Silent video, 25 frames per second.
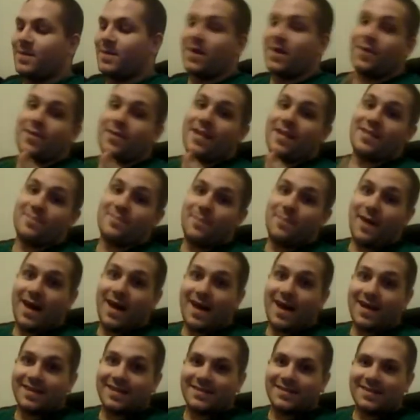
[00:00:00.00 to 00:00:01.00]
That's
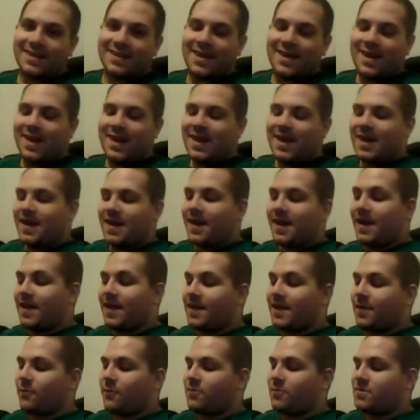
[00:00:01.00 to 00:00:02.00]
Bond,
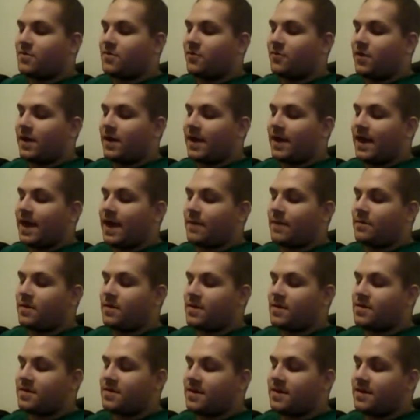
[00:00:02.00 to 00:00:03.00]
and I was really
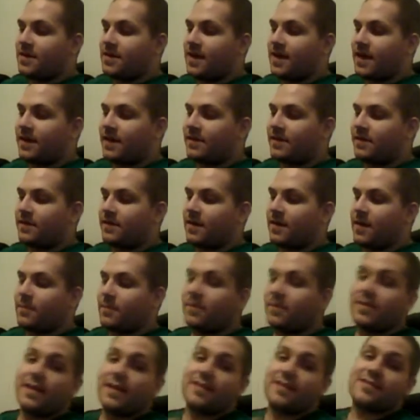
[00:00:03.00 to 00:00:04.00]
happy to see that. I
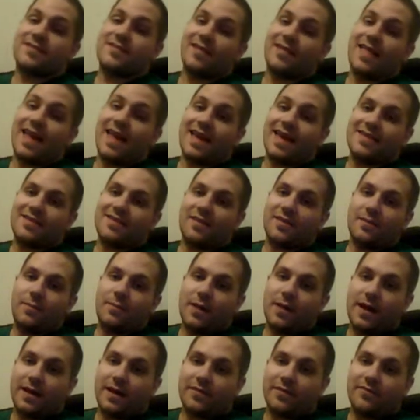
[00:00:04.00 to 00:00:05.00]
mean, that's classical
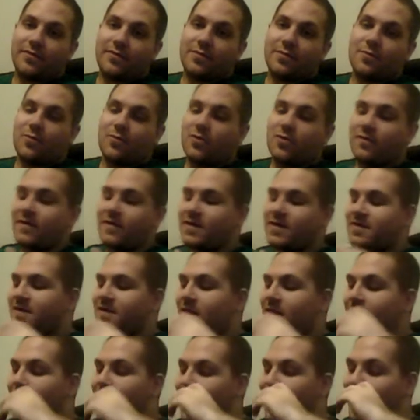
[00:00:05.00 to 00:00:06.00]
Bond from the movies.
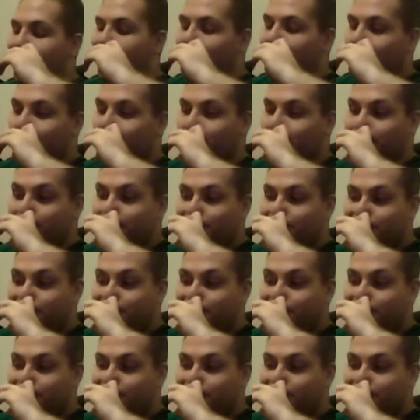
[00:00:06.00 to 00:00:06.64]
Um,